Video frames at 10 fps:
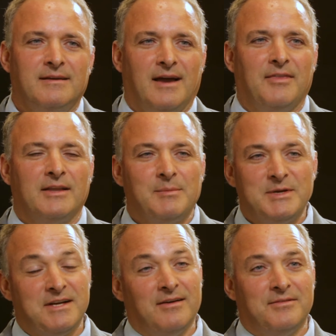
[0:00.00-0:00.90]
I thought to
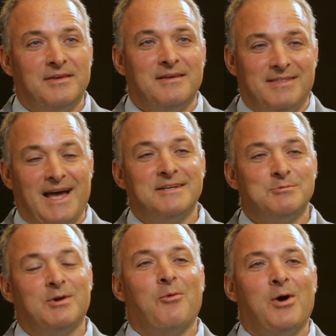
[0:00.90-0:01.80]
myself, that
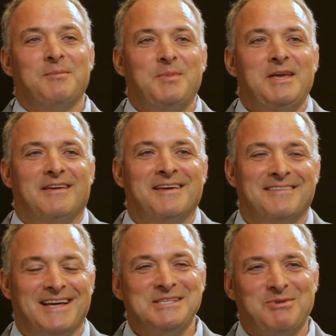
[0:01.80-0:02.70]
is what I want to be.
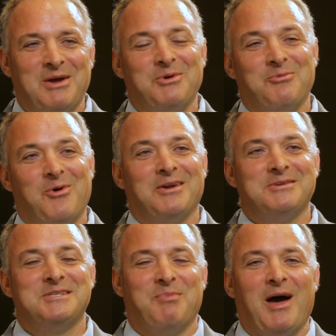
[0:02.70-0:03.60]
That's what I would want to
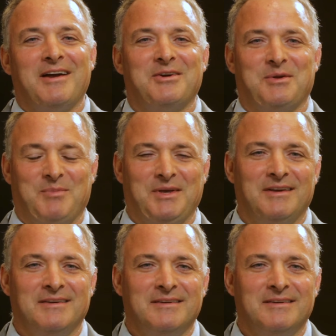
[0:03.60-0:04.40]
aspire to be.